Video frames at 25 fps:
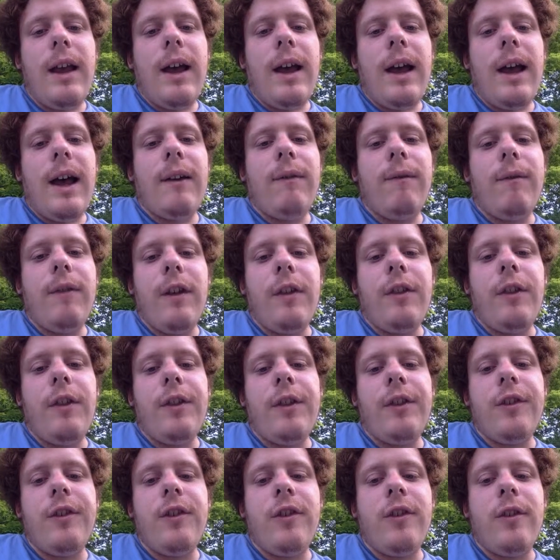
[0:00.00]
I feel
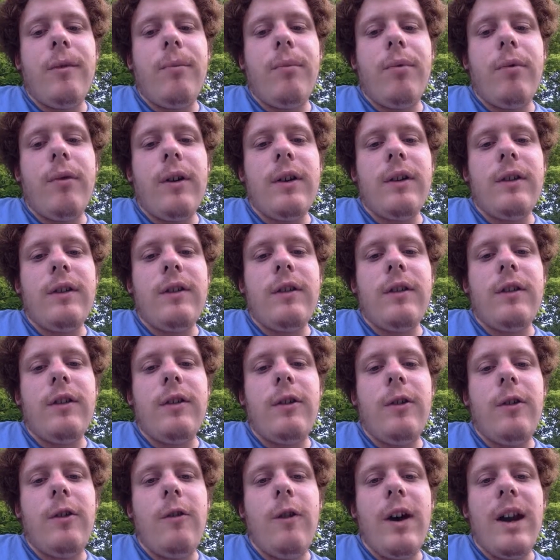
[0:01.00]
that this is important to
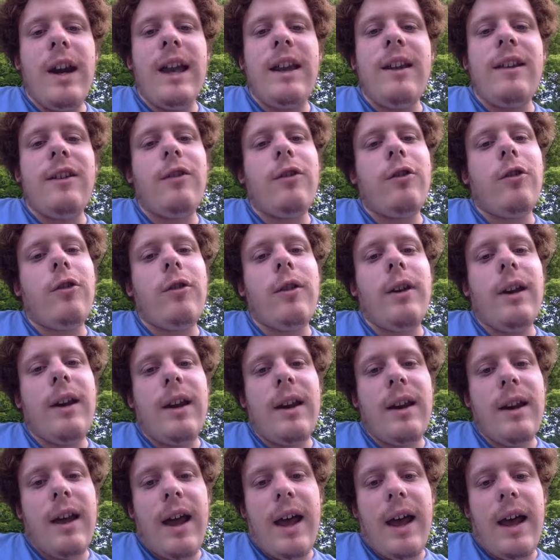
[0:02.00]
do, and
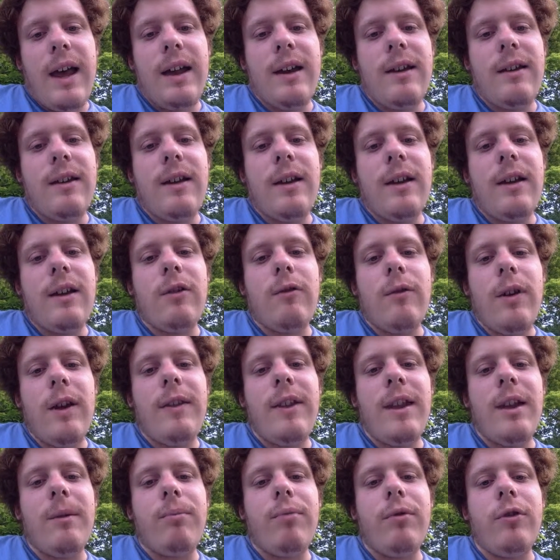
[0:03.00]
I'd
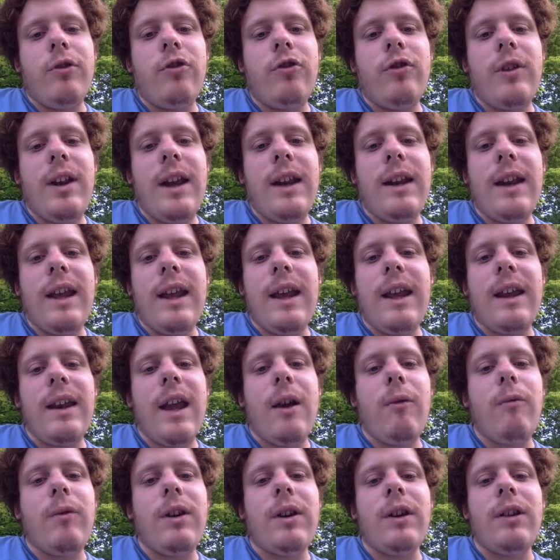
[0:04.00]
greatly appreciate and
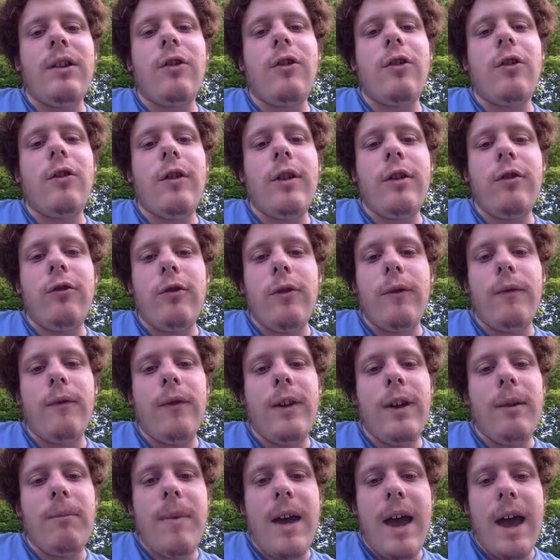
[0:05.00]
I would encourage your
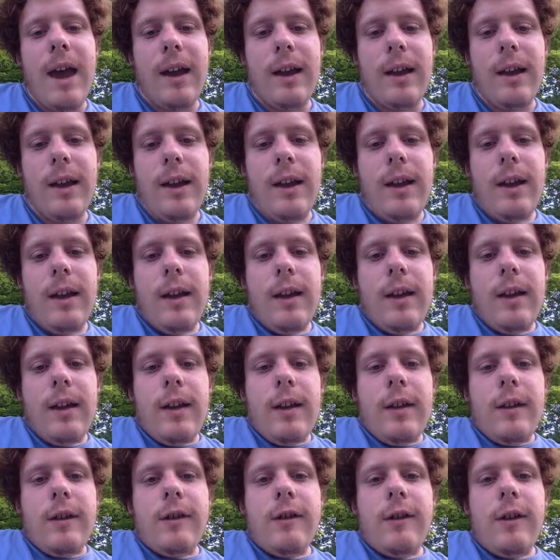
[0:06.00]
feedback.
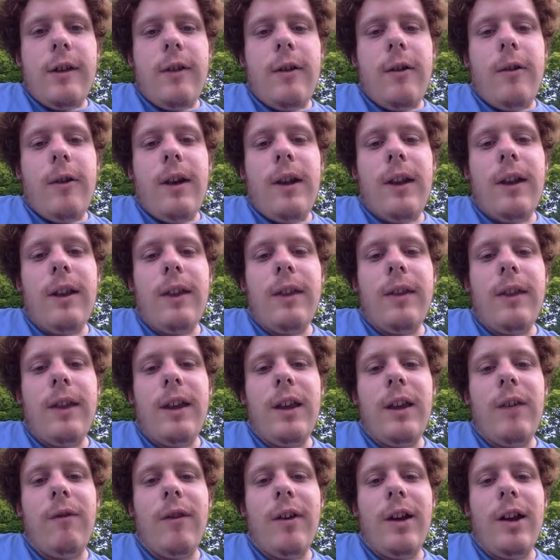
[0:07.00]
So
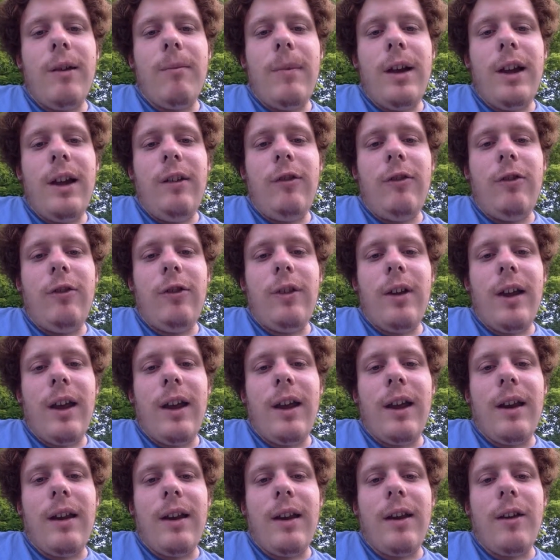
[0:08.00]
thank you very much,
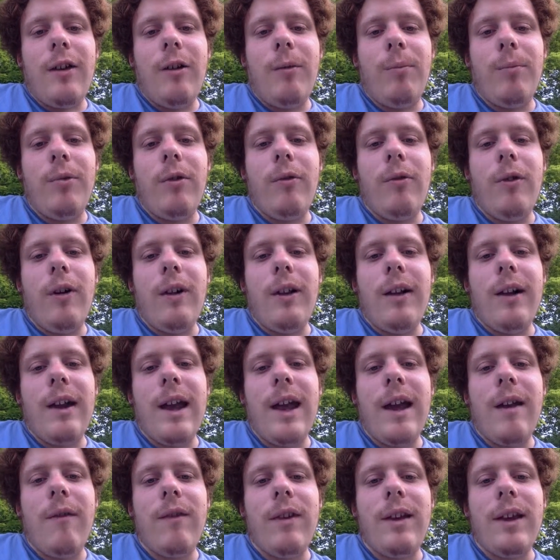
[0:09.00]
and I hope you all are
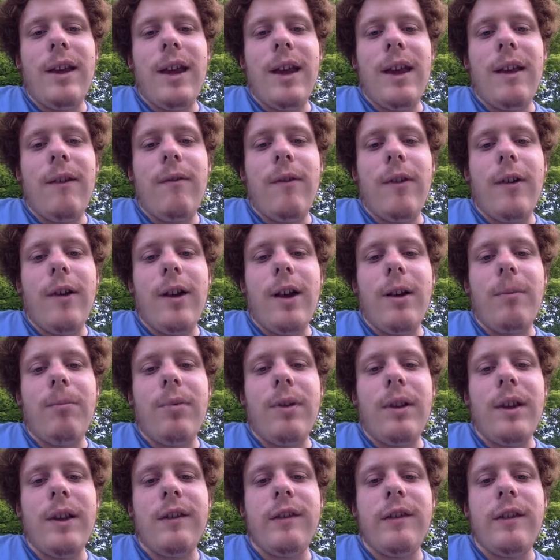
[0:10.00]
having a very
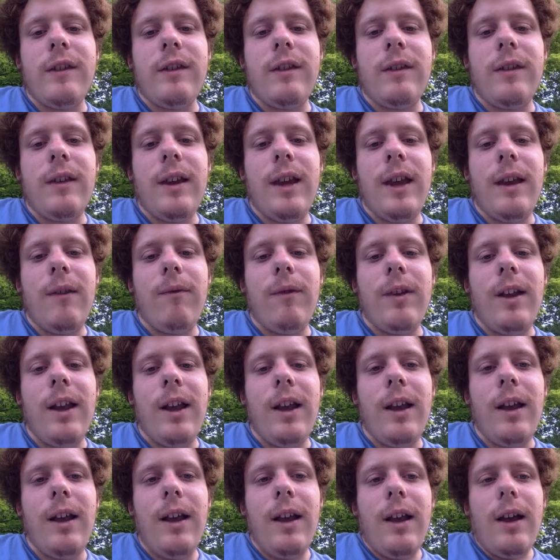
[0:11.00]
pleasant
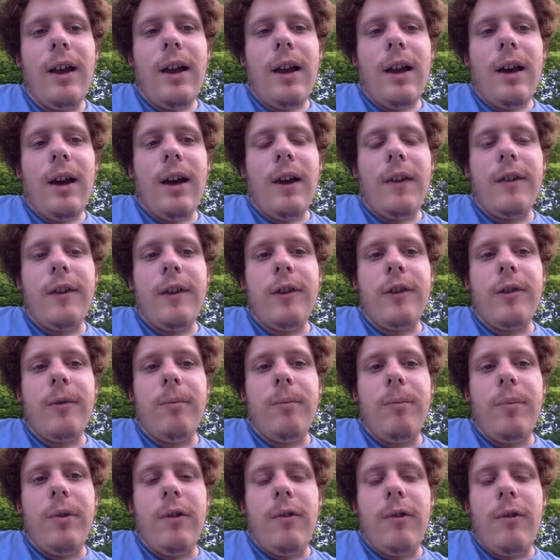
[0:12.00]
evening on this
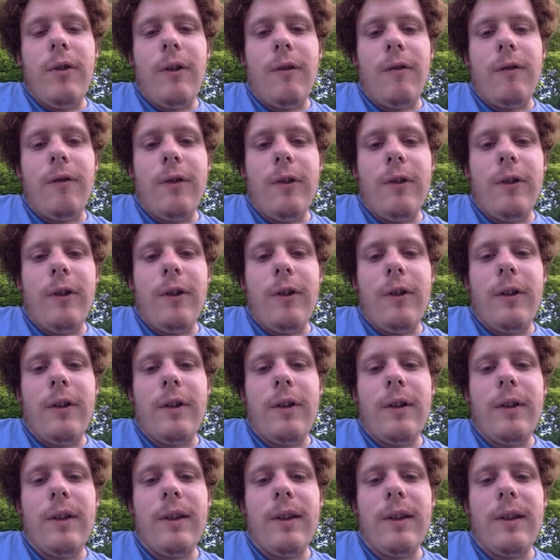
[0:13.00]
beautiful
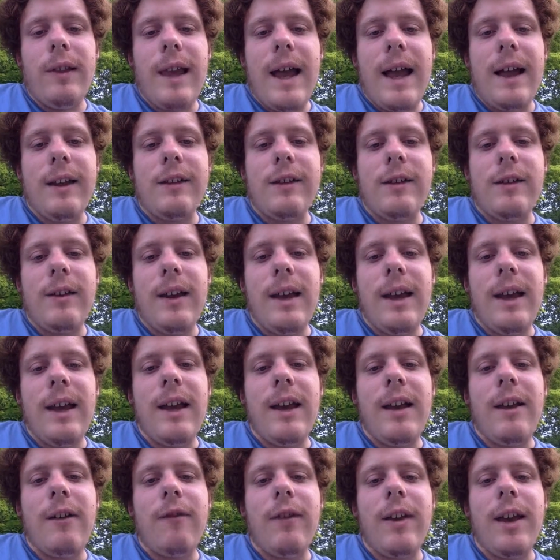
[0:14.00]
last
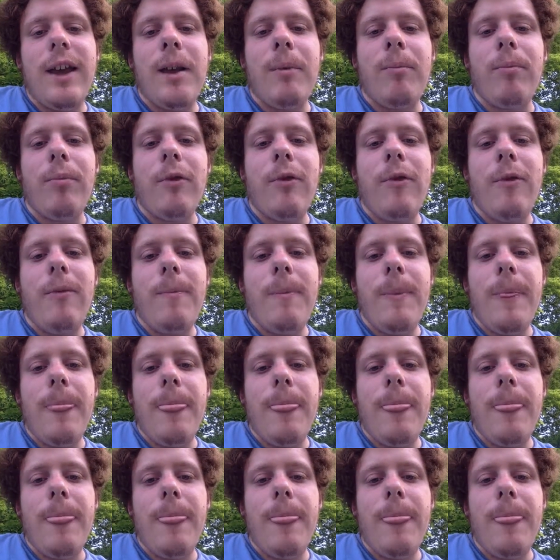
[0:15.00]
day of April.